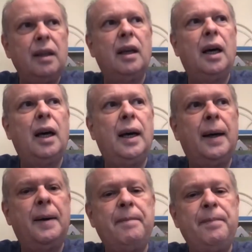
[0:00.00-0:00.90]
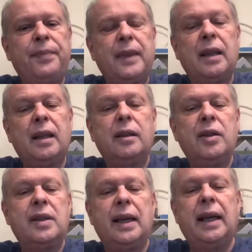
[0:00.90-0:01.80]
um,
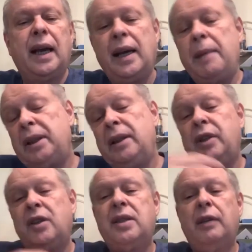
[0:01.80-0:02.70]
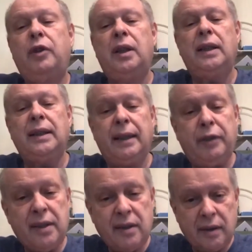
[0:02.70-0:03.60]
there's, and, and I believe there are several
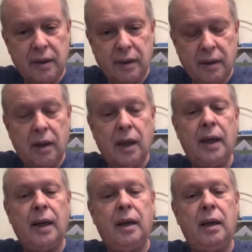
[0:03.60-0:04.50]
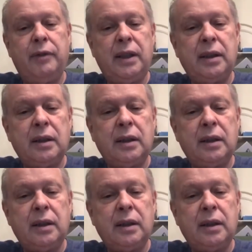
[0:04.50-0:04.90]
levels uh, of it.